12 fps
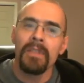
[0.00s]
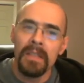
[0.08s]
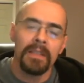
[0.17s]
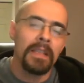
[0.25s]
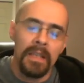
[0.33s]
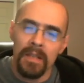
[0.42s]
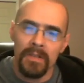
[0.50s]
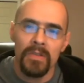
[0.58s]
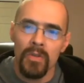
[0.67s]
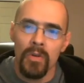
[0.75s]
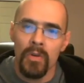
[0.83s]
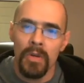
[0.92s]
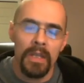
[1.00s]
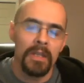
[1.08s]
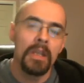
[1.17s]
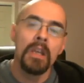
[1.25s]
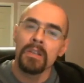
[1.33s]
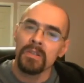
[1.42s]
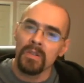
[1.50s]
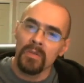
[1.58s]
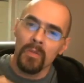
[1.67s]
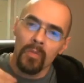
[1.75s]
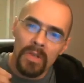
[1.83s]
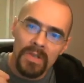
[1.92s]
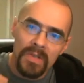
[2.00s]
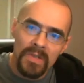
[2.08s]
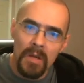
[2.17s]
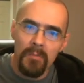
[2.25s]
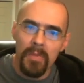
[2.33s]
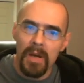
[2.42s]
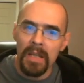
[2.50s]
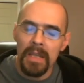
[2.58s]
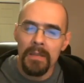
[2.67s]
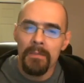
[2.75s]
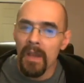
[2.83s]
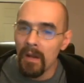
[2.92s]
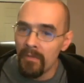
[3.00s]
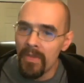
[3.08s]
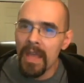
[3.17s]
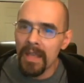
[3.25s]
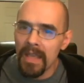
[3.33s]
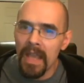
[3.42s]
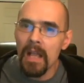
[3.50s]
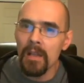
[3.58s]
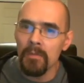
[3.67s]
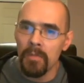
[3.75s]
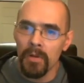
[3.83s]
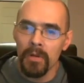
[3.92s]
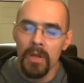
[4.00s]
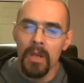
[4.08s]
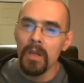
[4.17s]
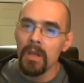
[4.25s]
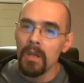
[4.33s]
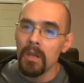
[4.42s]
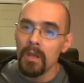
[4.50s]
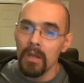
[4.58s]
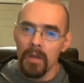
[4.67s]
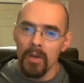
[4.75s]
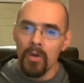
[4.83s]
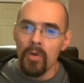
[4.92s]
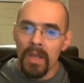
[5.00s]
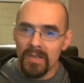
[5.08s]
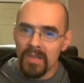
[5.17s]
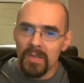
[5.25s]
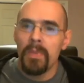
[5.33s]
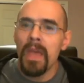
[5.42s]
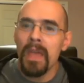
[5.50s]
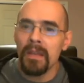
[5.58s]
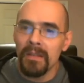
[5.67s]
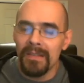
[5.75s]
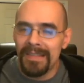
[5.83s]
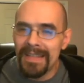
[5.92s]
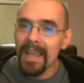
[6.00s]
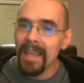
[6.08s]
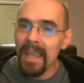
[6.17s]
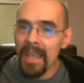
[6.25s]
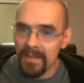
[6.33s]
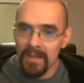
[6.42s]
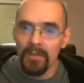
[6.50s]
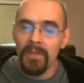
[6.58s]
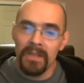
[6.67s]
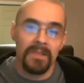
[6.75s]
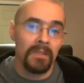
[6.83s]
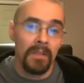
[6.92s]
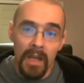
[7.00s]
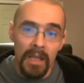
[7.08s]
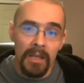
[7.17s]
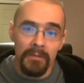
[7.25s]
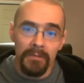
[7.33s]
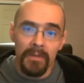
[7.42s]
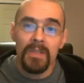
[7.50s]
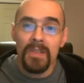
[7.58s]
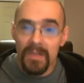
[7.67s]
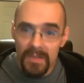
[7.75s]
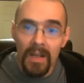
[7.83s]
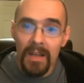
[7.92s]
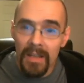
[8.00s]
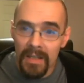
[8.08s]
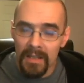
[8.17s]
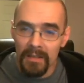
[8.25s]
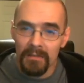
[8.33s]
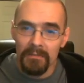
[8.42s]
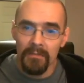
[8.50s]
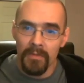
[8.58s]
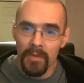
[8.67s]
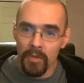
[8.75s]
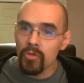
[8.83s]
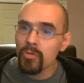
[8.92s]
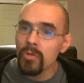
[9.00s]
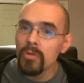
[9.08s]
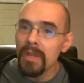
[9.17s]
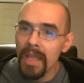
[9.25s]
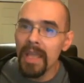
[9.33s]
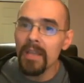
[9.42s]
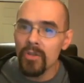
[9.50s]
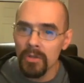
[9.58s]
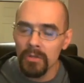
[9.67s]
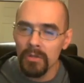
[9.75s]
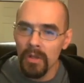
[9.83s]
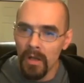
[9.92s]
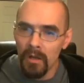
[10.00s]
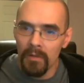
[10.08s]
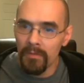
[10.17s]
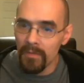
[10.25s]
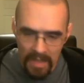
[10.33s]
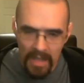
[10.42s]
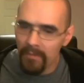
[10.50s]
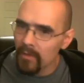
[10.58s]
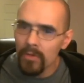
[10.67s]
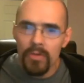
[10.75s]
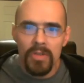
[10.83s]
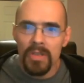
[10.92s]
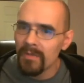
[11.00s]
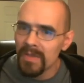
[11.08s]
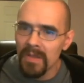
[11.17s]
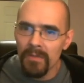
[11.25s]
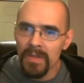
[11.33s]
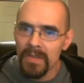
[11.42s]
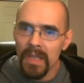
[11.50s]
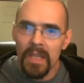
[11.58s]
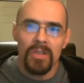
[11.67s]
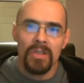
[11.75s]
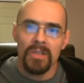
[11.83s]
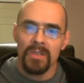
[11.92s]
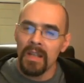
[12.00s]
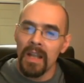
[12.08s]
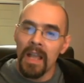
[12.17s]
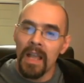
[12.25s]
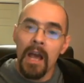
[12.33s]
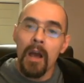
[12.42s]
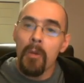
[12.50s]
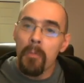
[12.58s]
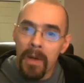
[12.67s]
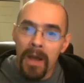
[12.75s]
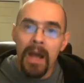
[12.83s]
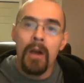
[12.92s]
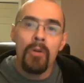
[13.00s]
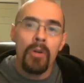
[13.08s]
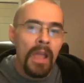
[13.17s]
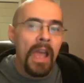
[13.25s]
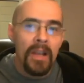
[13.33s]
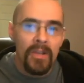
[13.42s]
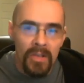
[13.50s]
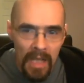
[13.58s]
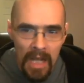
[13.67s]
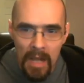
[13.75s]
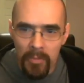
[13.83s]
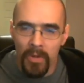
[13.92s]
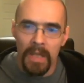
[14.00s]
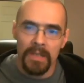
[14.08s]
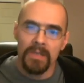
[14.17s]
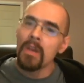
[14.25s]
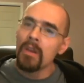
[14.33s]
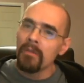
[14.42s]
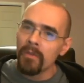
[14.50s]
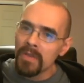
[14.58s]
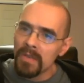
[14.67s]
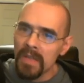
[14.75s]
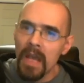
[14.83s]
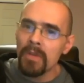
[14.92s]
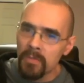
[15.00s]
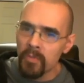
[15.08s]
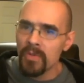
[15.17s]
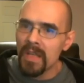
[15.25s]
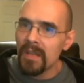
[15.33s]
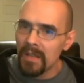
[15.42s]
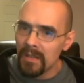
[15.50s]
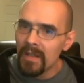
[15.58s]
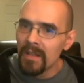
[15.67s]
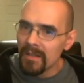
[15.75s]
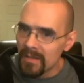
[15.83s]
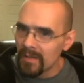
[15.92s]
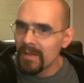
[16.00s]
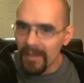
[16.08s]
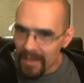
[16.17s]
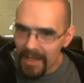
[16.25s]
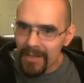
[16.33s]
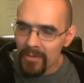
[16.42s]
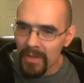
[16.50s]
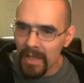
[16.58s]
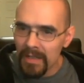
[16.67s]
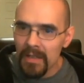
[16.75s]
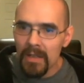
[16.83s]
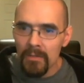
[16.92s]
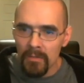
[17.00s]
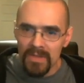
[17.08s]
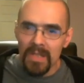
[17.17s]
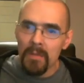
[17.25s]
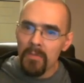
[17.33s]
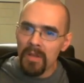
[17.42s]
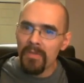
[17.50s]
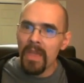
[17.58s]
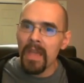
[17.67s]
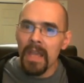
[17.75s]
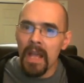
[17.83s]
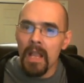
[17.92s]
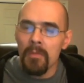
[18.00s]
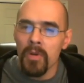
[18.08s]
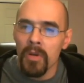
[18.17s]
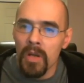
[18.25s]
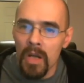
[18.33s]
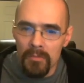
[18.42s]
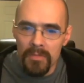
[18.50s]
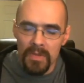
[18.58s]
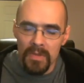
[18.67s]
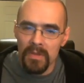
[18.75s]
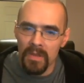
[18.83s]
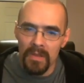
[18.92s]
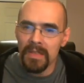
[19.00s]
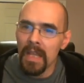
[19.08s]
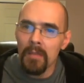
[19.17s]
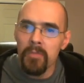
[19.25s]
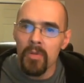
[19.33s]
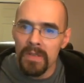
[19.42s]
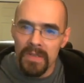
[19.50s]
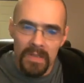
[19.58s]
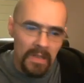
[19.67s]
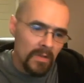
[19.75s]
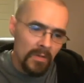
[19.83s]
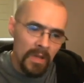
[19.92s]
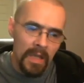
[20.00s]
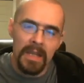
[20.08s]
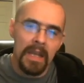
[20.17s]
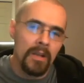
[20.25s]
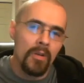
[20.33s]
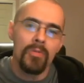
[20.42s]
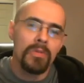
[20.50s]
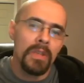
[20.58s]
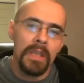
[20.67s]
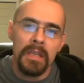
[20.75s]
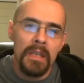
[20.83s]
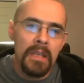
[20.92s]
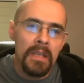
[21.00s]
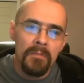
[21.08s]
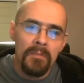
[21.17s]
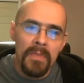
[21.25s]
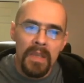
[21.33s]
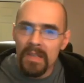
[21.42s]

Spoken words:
Ivy League historian. So when somebody of that caliber, who has spent decades of his life studying the true nature of the evolution of civilizations and how power actually operates versus how it's presented to the electorate, when someone of that caliber comes to the table and says, okay, not only